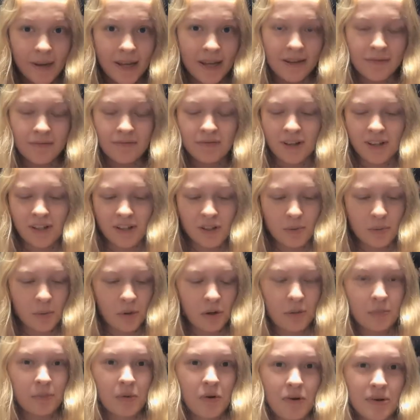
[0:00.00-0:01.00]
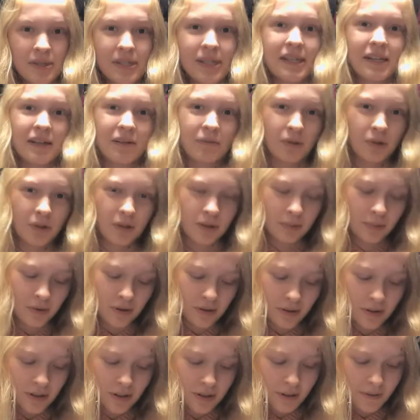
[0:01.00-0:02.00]
a friend who bought the box and didn't want the
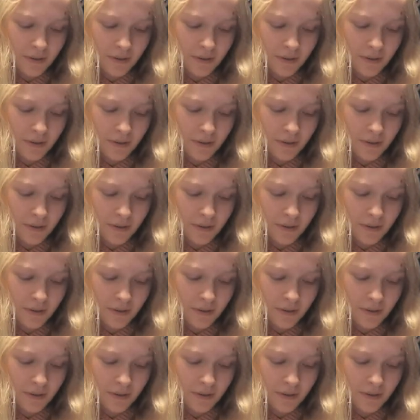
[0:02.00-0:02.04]
book.